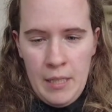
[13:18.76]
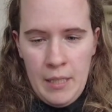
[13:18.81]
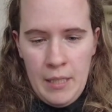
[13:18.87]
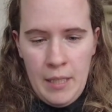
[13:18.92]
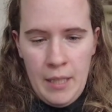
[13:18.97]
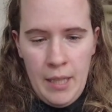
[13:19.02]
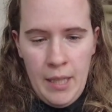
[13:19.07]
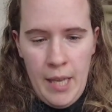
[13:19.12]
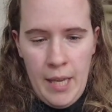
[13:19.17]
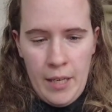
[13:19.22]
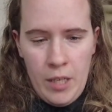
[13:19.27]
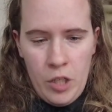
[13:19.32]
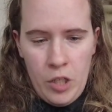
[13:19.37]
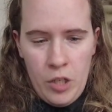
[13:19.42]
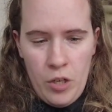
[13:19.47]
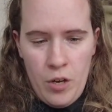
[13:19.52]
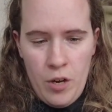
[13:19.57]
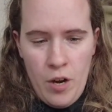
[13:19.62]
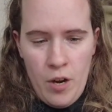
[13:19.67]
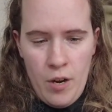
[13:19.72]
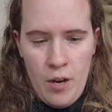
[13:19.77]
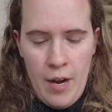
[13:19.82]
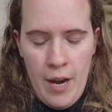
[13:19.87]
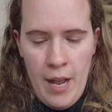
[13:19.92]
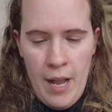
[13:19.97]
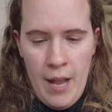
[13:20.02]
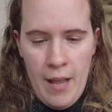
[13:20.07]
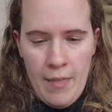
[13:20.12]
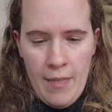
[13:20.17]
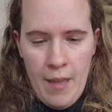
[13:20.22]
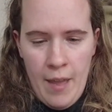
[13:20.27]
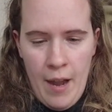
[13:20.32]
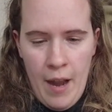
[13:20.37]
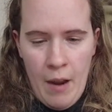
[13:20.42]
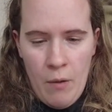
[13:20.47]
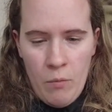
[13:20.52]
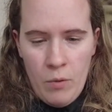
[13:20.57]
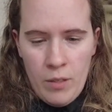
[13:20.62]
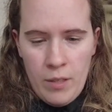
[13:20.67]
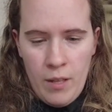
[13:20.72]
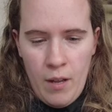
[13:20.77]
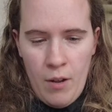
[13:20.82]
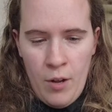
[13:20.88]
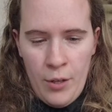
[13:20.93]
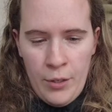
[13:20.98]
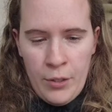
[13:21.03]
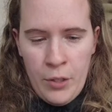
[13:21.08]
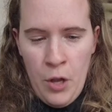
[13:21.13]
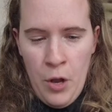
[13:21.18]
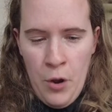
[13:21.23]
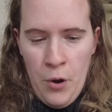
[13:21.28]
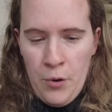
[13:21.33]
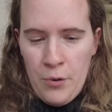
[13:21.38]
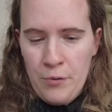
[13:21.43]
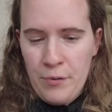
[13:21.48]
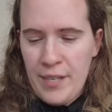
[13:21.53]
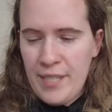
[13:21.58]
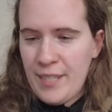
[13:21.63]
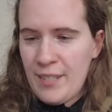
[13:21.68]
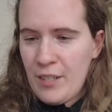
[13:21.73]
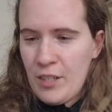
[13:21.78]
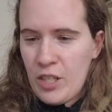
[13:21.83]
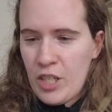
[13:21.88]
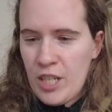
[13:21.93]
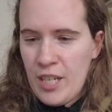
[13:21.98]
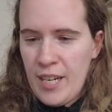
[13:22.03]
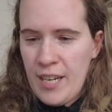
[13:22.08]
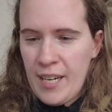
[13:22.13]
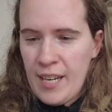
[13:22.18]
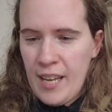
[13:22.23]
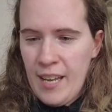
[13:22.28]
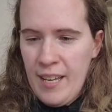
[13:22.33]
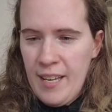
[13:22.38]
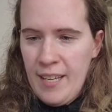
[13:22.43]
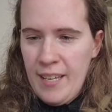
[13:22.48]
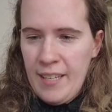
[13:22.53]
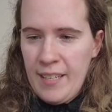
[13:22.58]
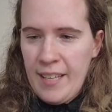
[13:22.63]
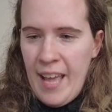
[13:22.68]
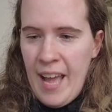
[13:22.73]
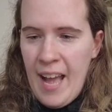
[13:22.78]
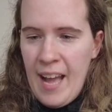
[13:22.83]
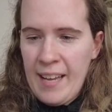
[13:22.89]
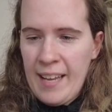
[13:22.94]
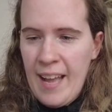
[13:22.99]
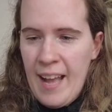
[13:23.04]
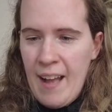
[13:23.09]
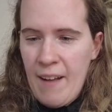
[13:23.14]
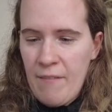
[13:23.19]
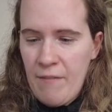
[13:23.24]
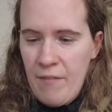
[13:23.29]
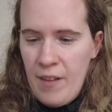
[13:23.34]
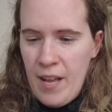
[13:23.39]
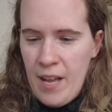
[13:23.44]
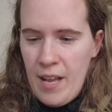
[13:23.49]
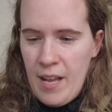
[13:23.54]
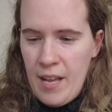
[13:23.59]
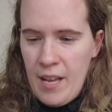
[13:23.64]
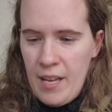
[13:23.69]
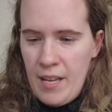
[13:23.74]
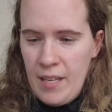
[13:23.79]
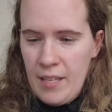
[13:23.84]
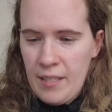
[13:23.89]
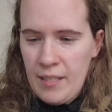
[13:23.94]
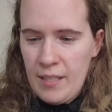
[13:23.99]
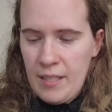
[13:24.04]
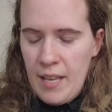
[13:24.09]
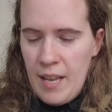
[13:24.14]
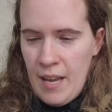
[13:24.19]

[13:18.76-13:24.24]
lecture, and then I was also researching cat cafes,